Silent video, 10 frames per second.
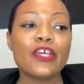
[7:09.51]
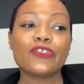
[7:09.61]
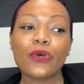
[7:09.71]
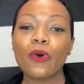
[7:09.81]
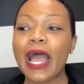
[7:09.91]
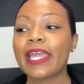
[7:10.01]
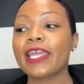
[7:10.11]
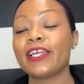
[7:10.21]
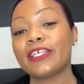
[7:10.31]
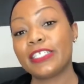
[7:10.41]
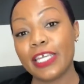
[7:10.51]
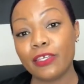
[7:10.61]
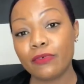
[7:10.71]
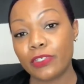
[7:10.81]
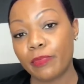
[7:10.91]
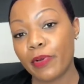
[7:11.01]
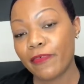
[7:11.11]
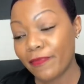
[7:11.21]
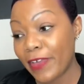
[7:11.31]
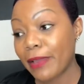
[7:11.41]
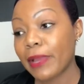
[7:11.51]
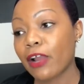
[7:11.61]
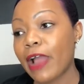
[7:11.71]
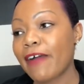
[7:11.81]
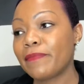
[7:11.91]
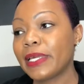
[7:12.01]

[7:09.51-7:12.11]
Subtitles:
so I can continue to perfect my craft.